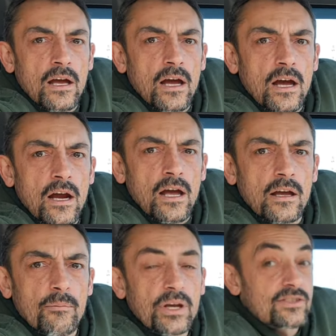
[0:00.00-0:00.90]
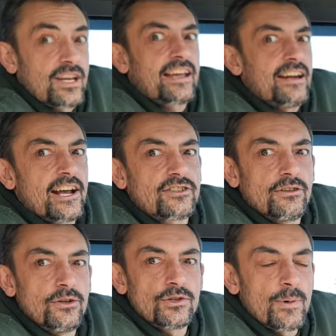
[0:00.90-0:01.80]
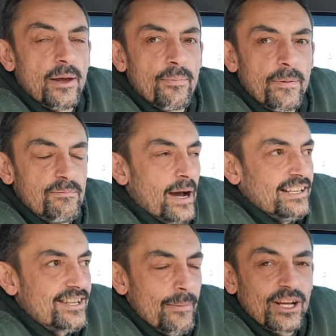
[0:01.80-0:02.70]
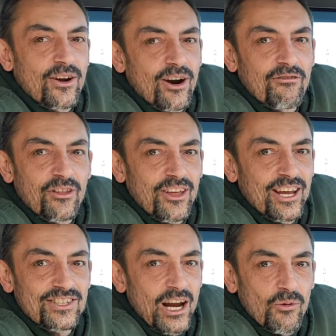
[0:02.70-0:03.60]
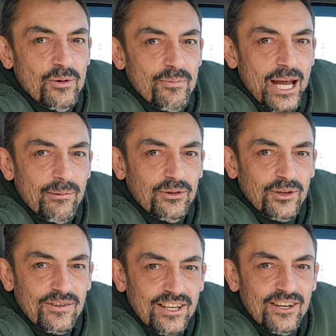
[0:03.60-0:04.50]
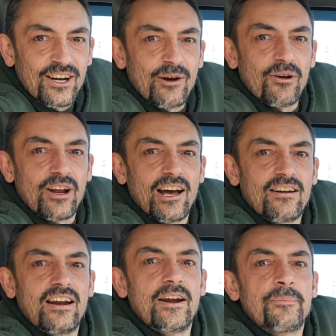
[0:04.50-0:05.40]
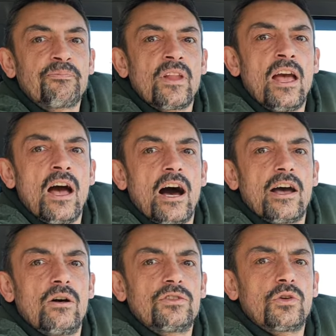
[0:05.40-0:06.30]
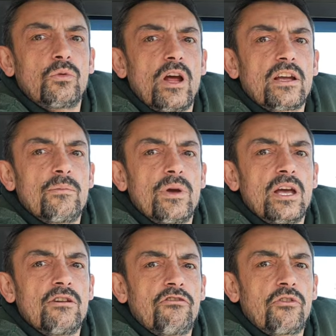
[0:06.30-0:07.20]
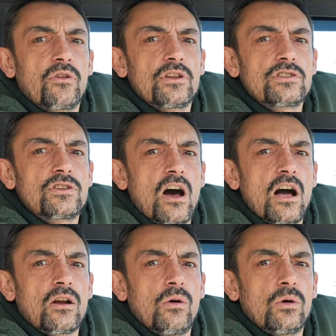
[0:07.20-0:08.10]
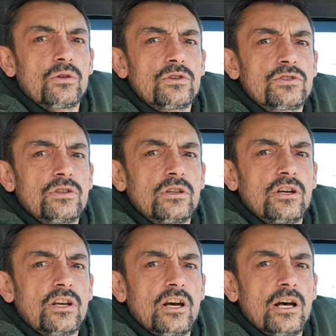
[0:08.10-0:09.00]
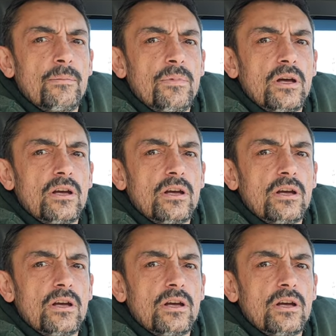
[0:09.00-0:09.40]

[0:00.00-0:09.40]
Uh, because I can actually use my my debit card for things, and I wouldn't be able to if the internet went out. Uh, I also recommend for the stockholders to look up